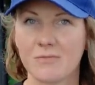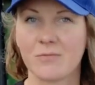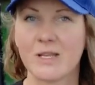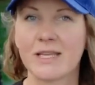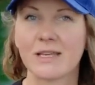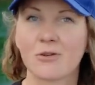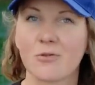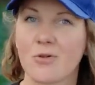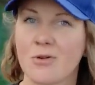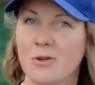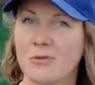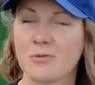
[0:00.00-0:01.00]
bleak
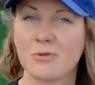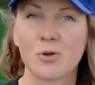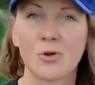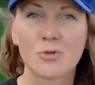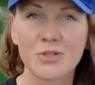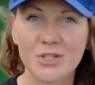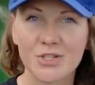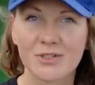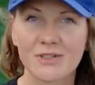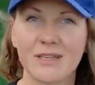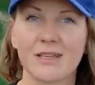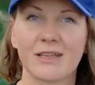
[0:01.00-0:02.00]
or roach,
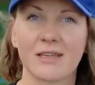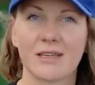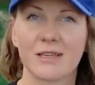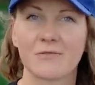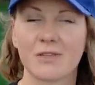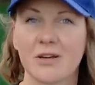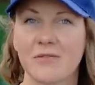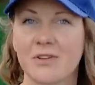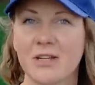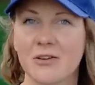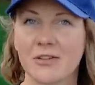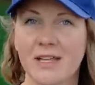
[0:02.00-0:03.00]
if they are
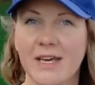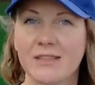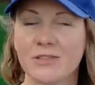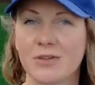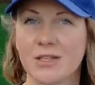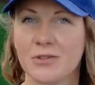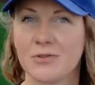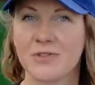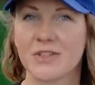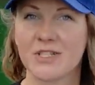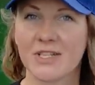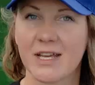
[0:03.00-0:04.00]
feeding on that, you can
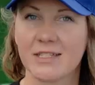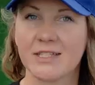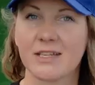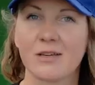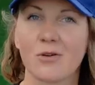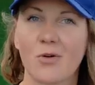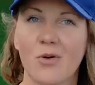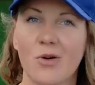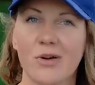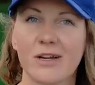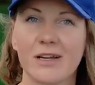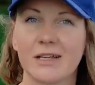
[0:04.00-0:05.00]
use a shad jig or
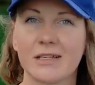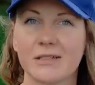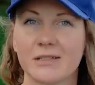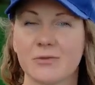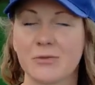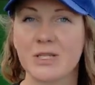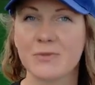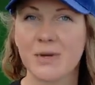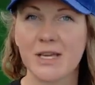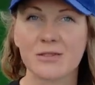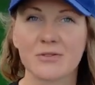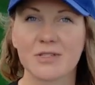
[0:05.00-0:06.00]
a twitch
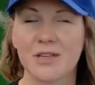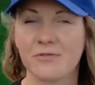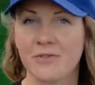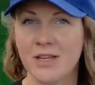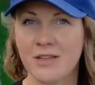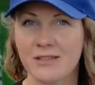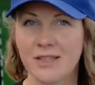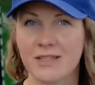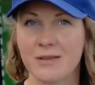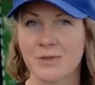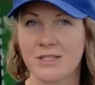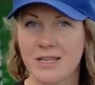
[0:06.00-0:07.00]
bait or something that
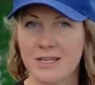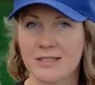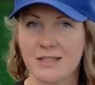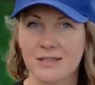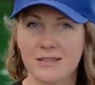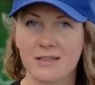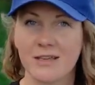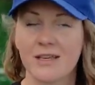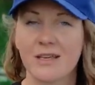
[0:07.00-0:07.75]
imitates it.